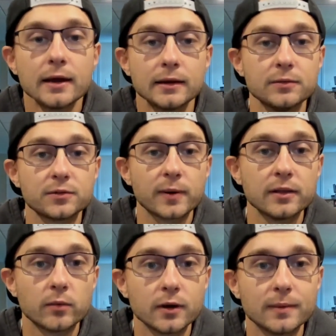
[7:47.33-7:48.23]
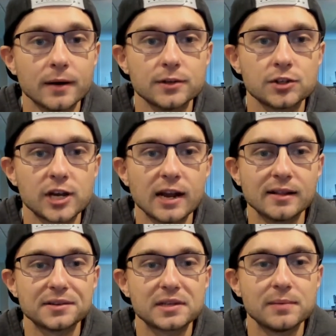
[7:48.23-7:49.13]
Keep spreading the word about this
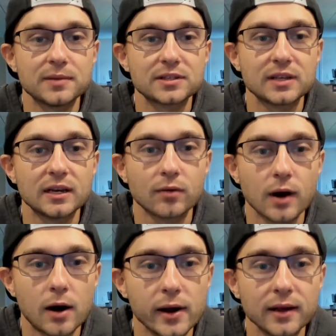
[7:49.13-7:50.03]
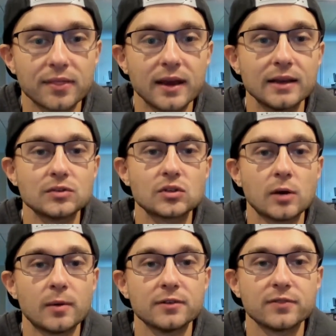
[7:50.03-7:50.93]
channel. Let's keep this thing growing. Thank you
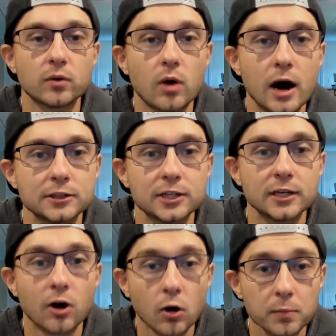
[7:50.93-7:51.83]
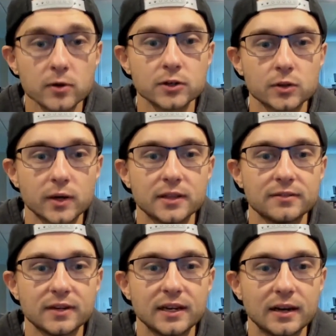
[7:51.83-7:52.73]
so much for watching. Hope you enjoyed the
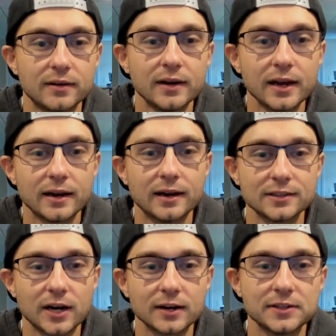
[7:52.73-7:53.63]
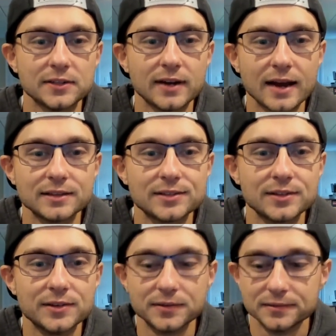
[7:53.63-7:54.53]
video, and I'll talk to you guys
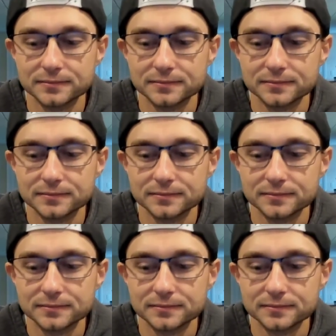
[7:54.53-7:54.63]
soon.